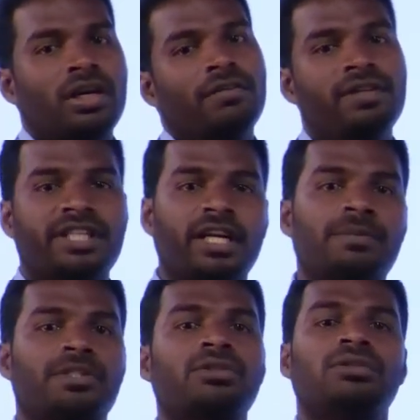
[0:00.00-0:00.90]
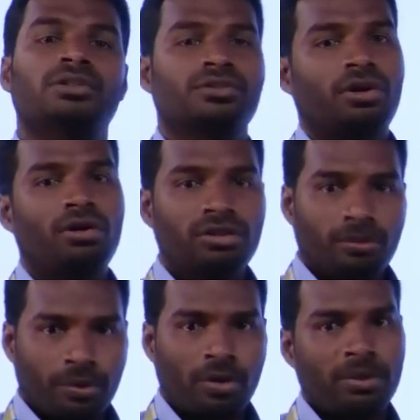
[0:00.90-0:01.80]
which helps to solve the
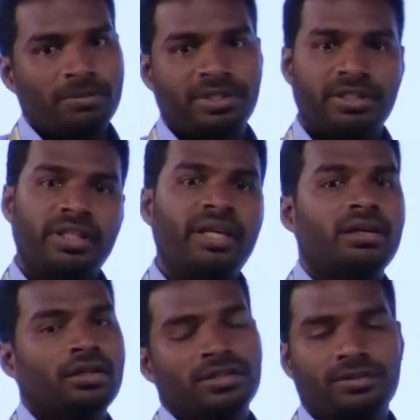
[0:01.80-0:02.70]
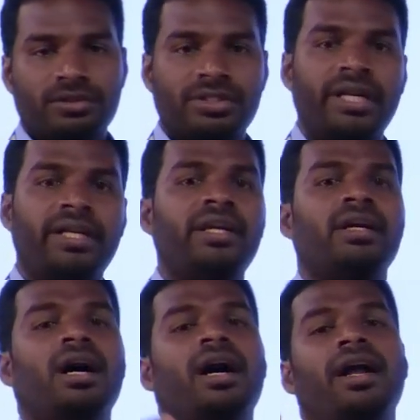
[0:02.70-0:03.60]
problems in the society,
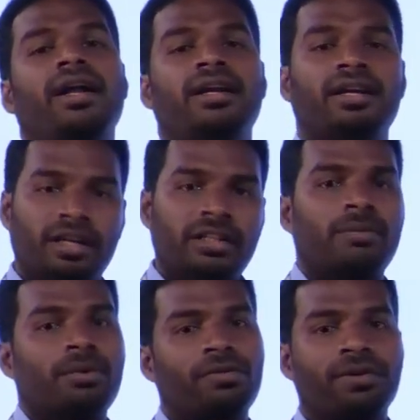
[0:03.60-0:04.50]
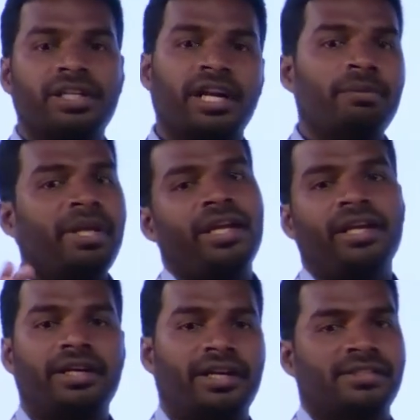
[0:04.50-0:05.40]
and the profit can be
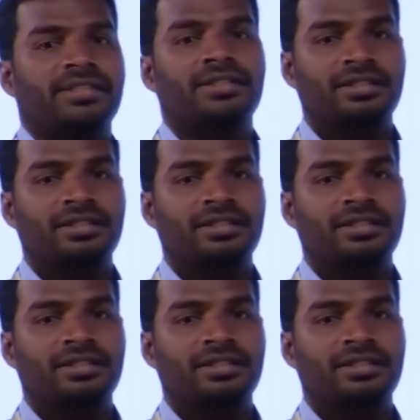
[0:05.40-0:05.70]
increased.